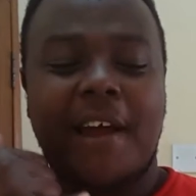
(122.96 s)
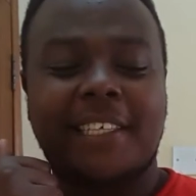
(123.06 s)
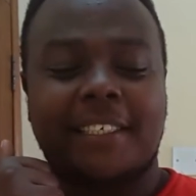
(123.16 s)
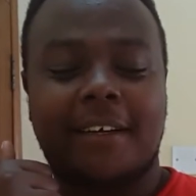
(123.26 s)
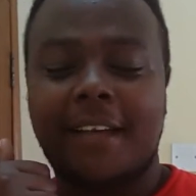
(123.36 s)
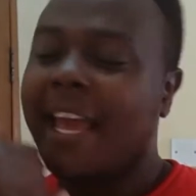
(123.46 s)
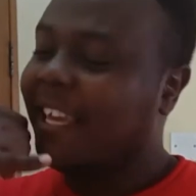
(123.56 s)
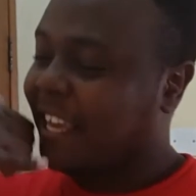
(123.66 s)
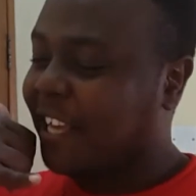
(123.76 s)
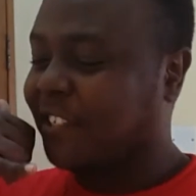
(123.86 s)
Karanja.
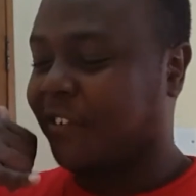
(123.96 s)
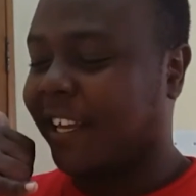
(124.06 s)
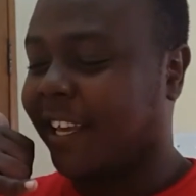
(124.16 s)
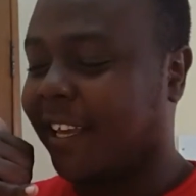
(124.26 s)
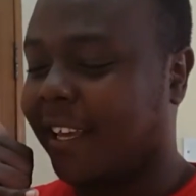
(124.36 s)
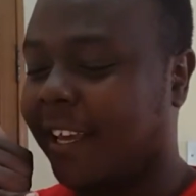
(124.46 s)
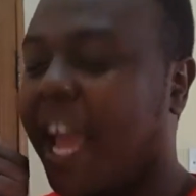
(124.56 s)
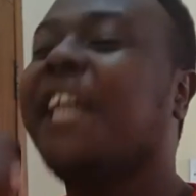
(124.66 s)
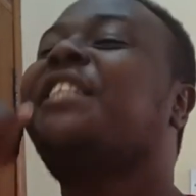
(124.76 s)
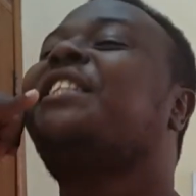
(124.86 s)
Yes, Ricky.
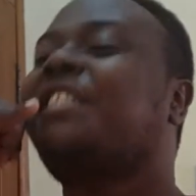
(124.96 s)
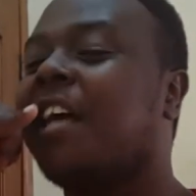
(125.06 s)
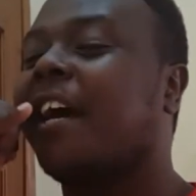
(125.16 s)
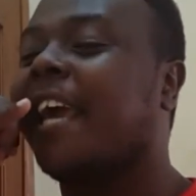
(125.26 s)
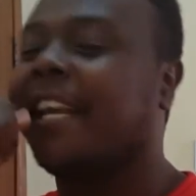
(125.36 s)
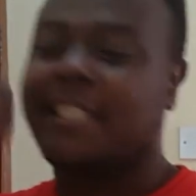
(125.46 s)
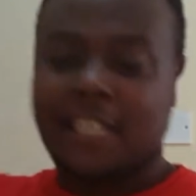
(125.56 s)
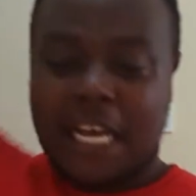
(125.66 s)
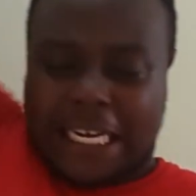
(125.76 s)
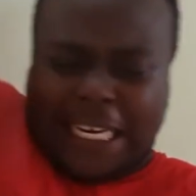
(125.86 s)
Suck
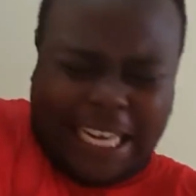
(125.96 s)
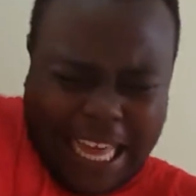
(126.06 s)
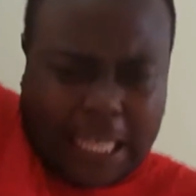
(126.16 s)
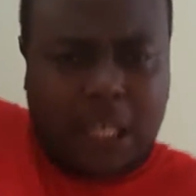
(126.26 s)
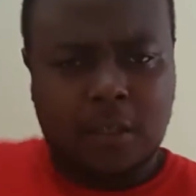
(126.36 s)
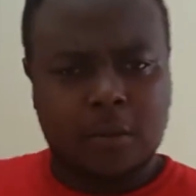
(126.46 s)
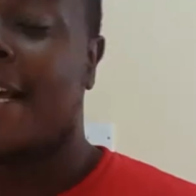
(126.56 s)
it. Click.